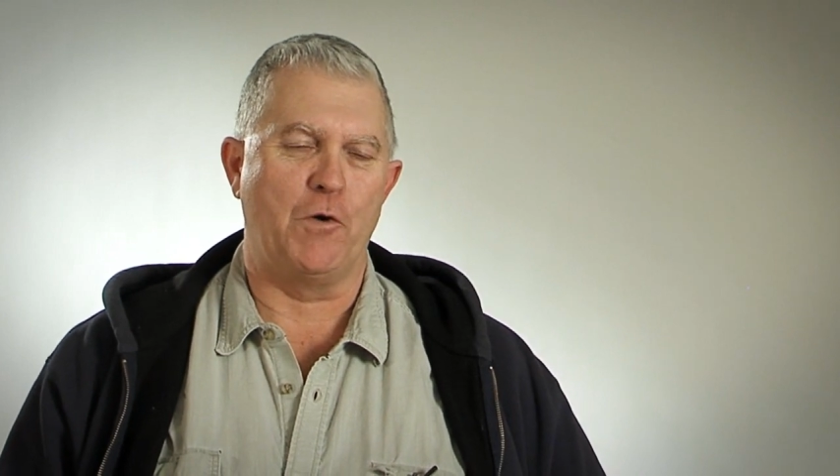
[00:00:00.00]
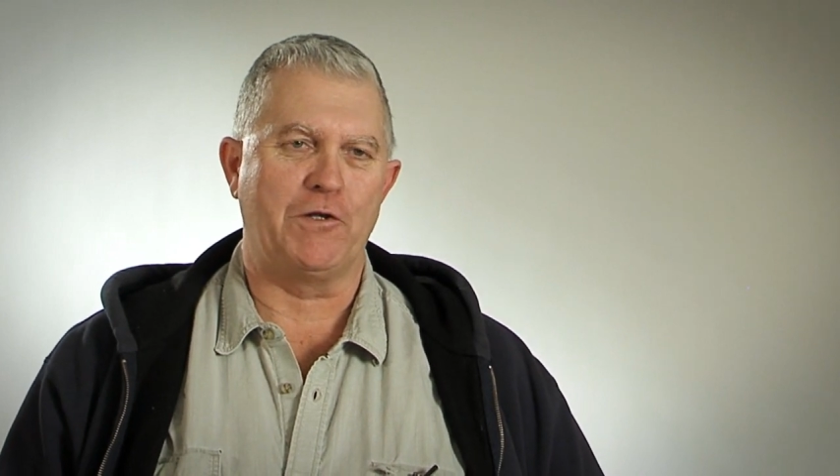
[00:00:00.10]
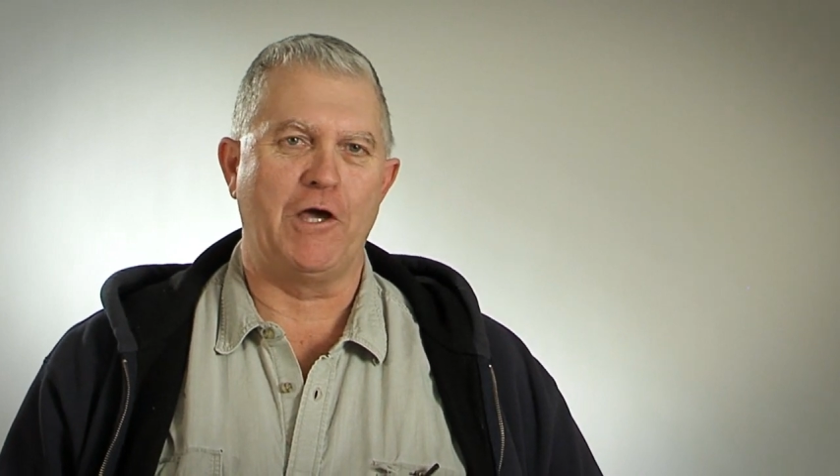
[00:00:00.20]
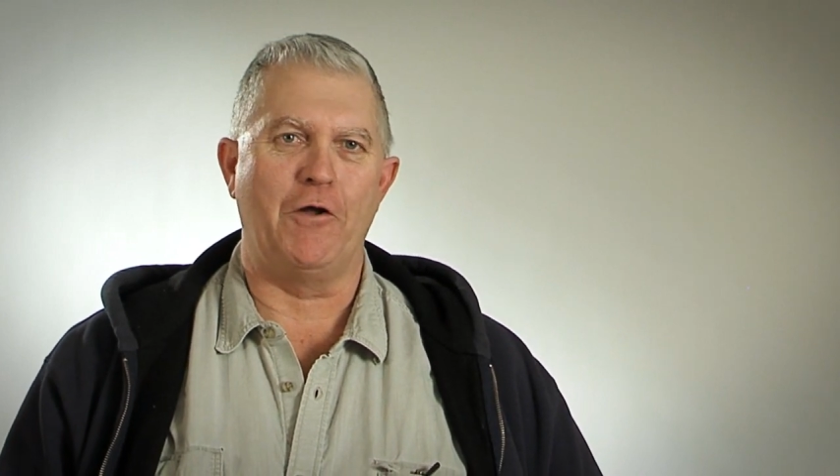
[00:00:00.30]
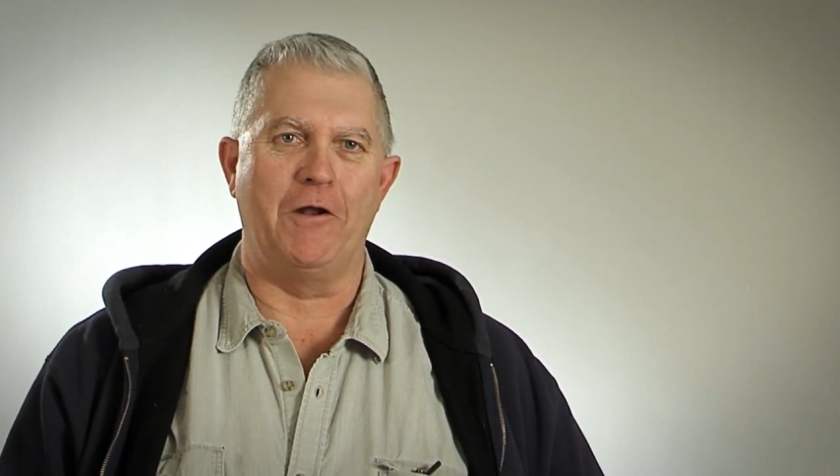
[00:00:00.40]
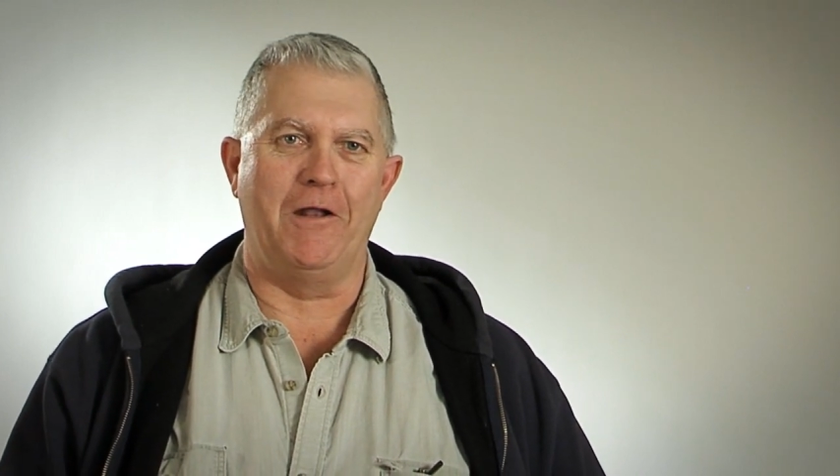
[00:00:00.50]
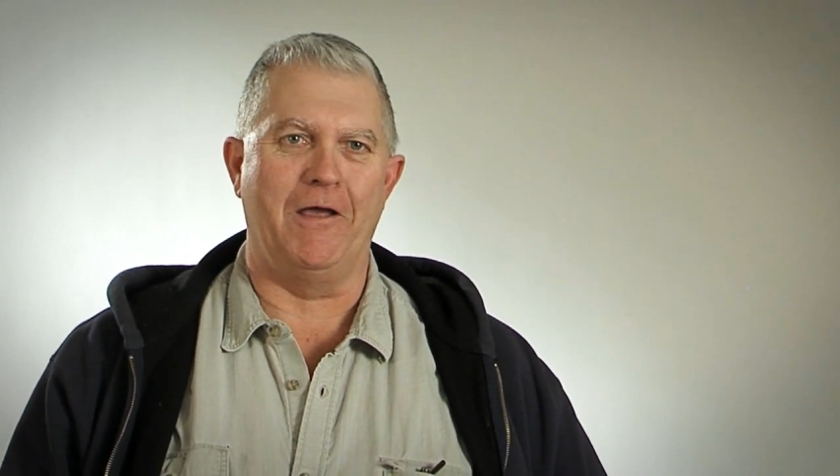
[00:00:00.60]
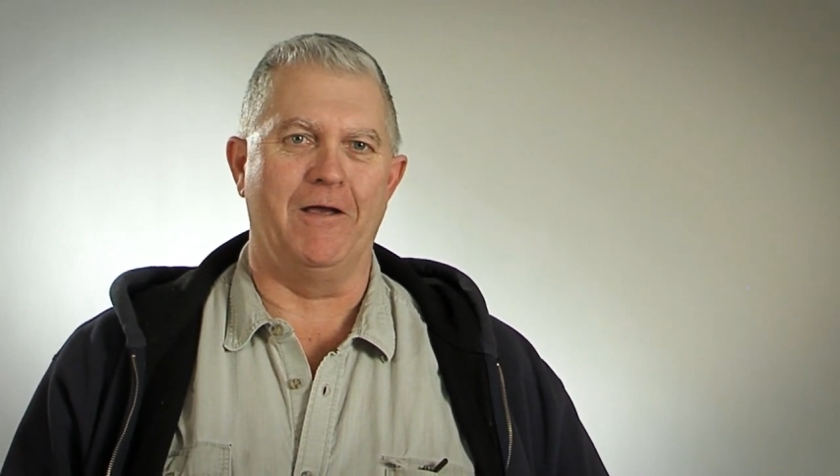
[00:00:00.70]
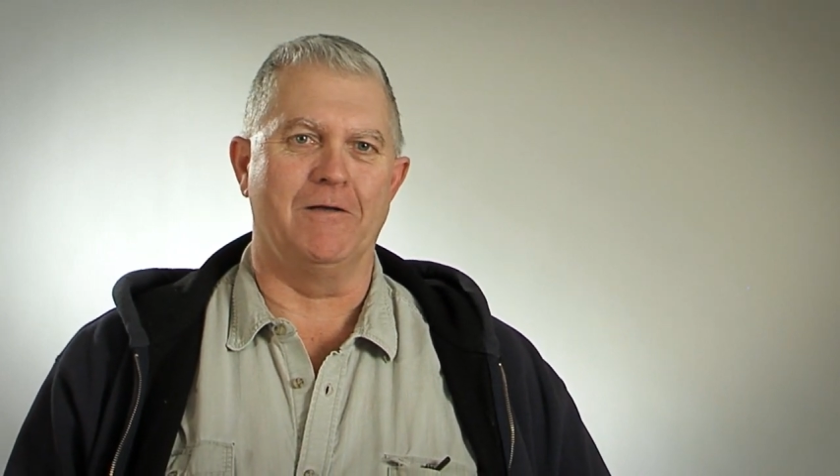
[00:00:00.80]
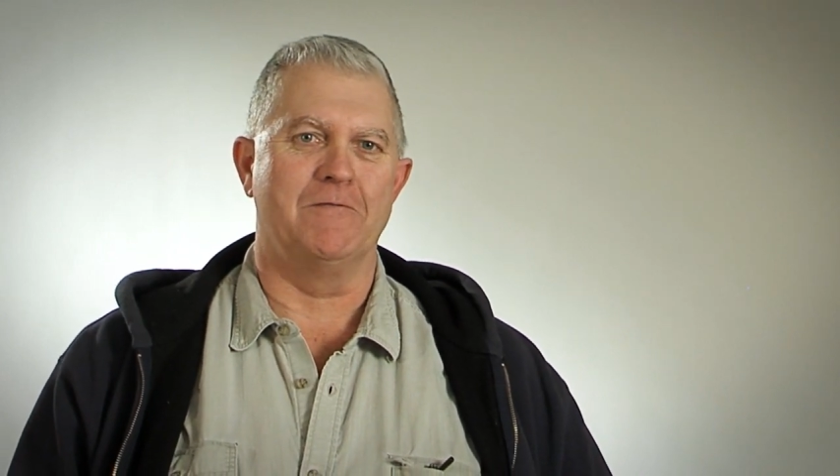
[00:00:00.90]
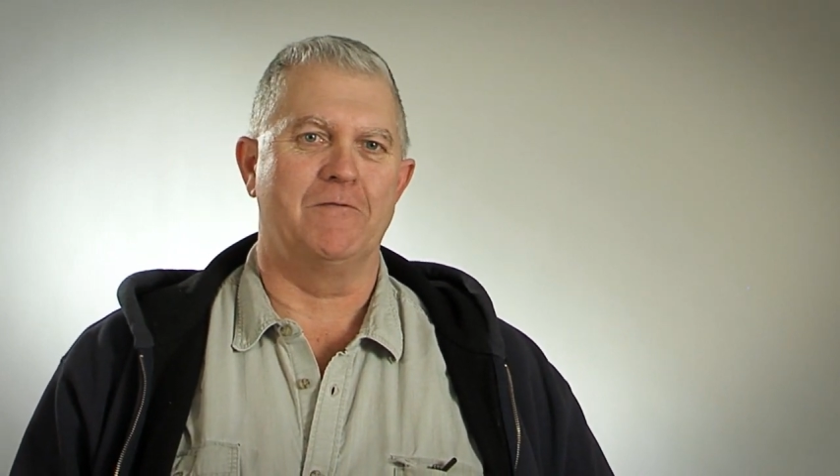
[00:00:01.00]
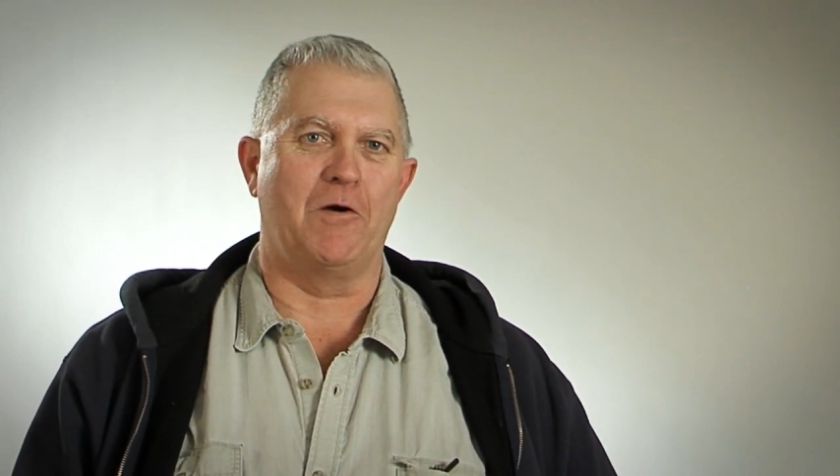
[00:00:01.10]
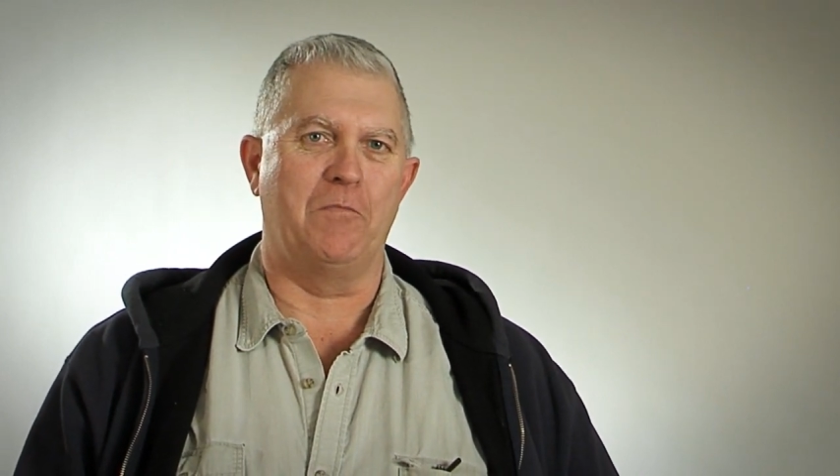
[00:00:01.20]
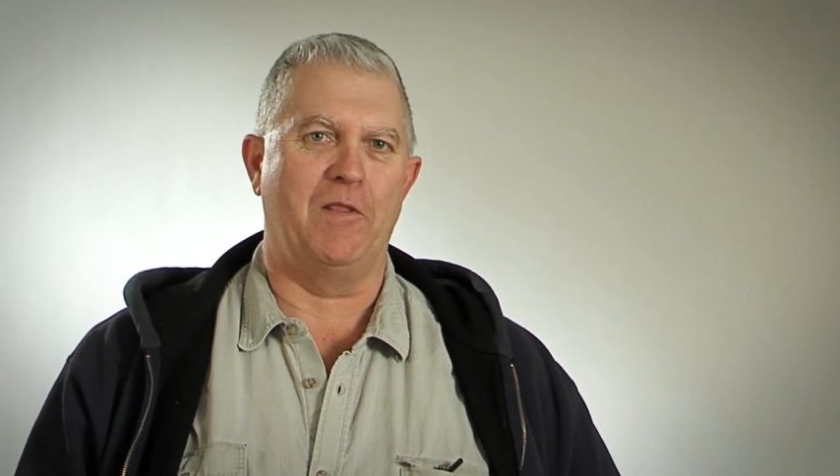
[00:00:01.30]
worked out and then our